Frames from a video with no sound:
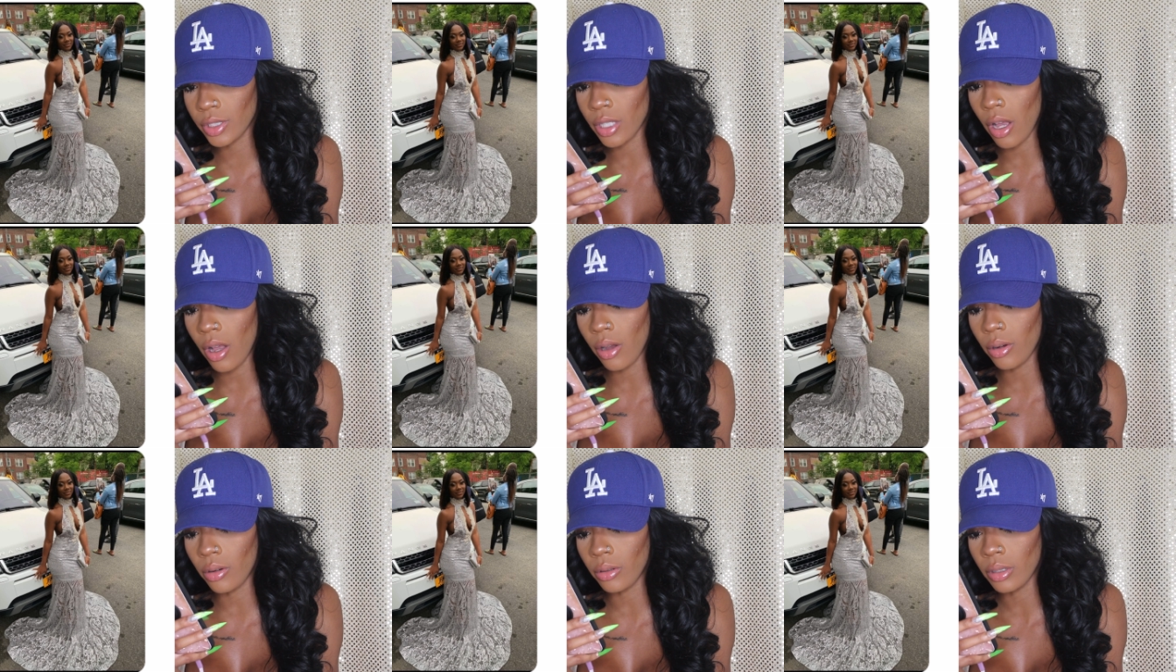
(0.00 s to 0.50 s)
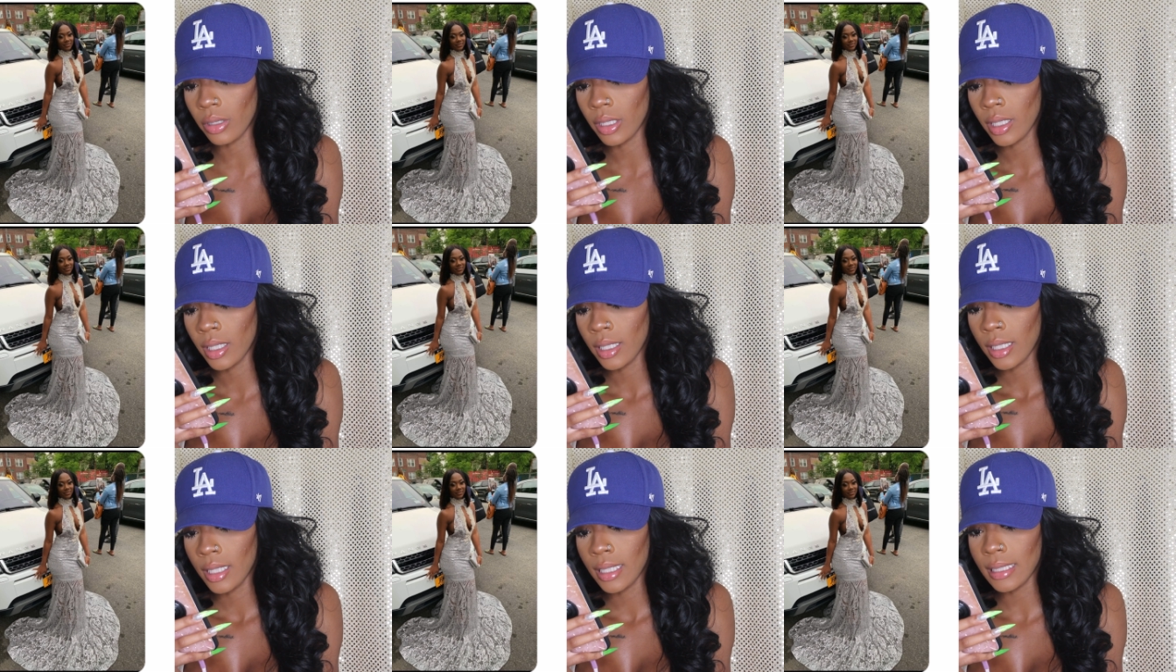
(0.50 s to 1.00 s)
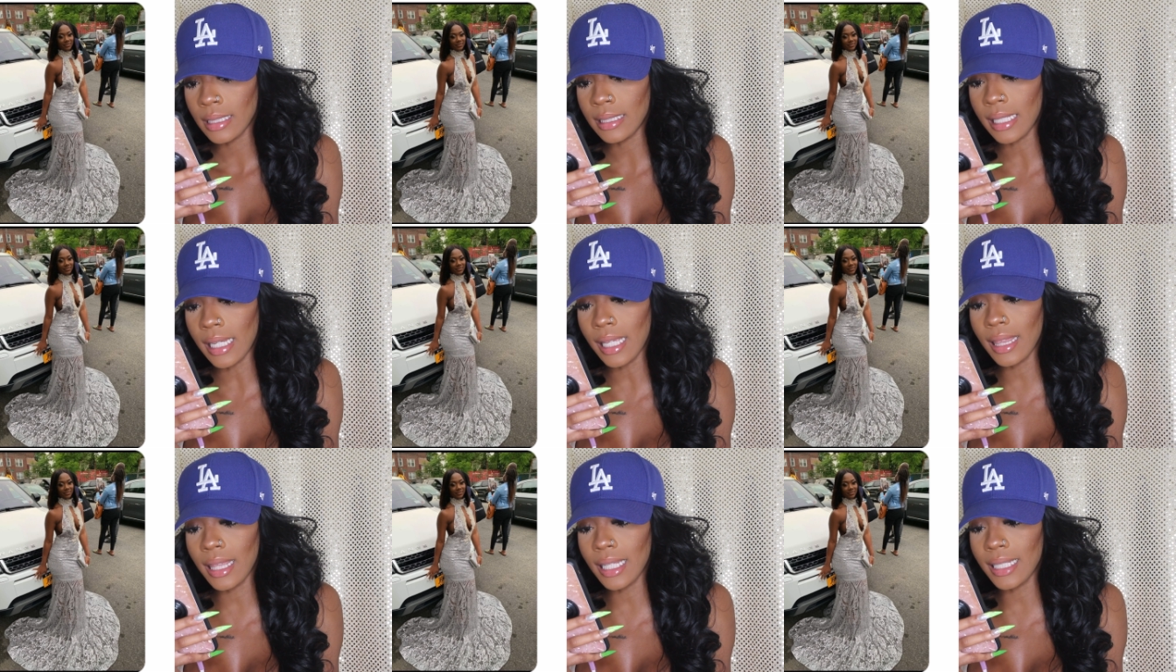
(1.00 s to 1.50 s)
So,
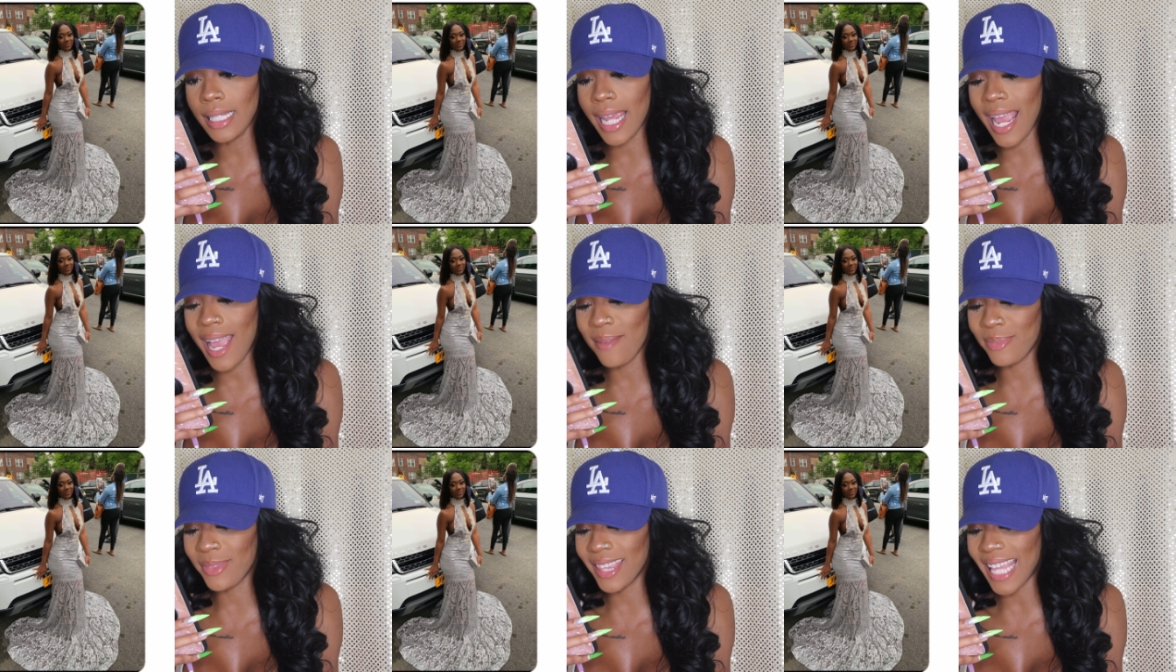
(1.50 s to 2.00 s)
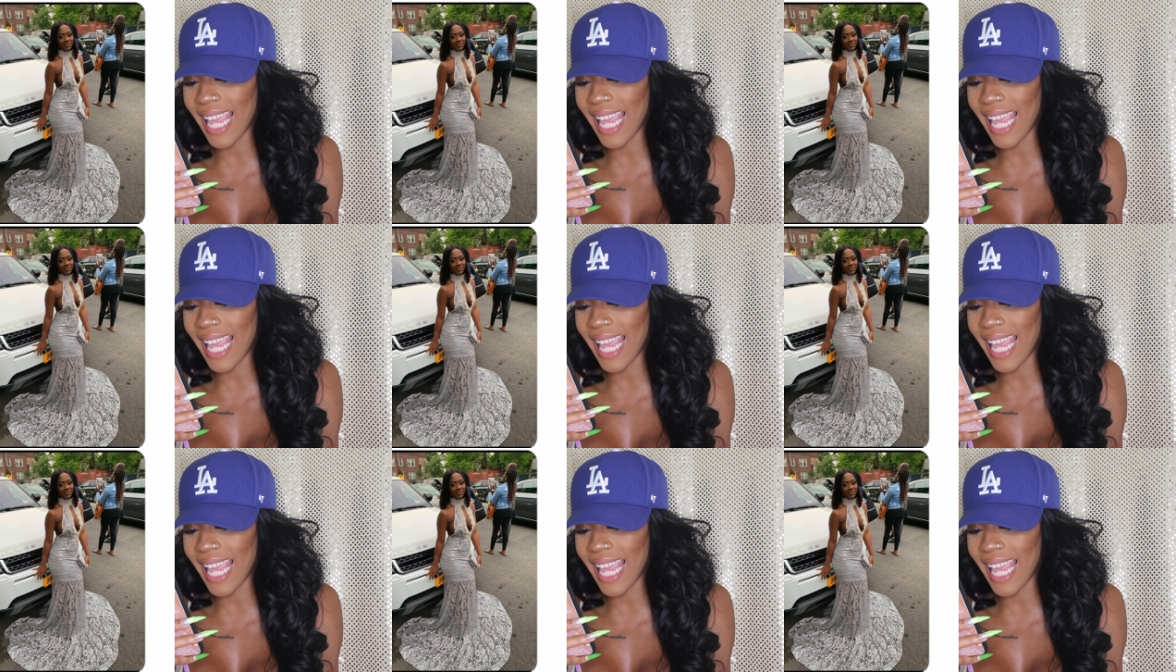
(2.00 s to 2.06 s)
did the damn